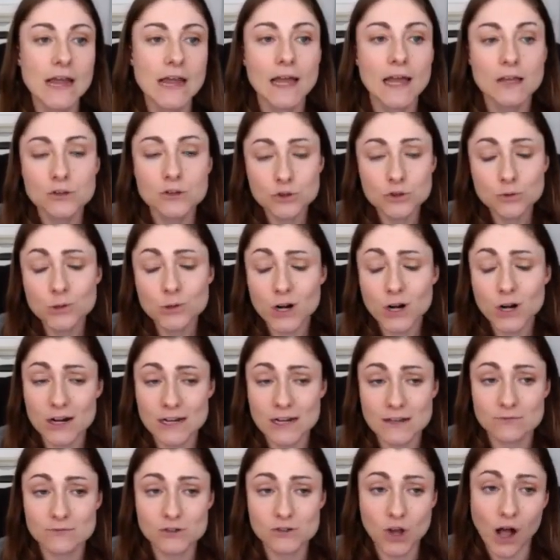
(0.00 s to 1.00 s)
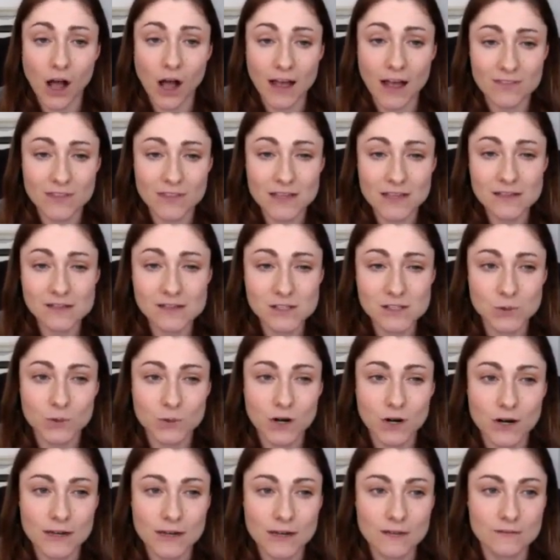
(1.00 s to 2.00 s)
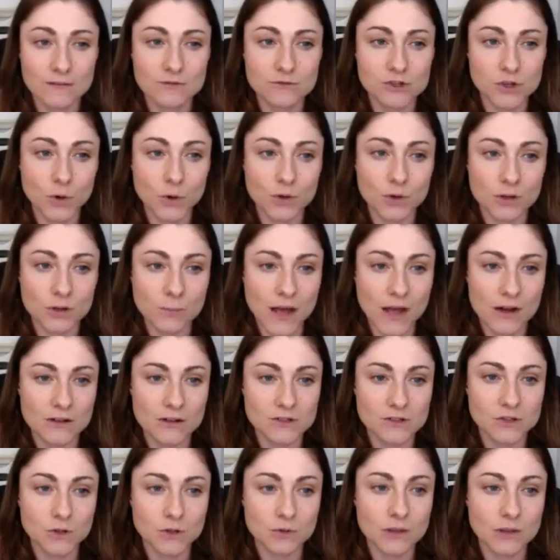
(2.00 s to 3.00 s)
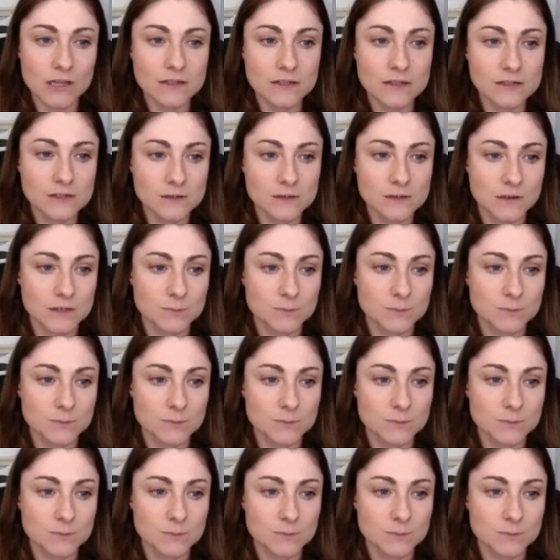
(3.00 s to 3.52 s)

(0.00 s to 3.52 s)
And you would already have taught this. You would already have shown them how to do this,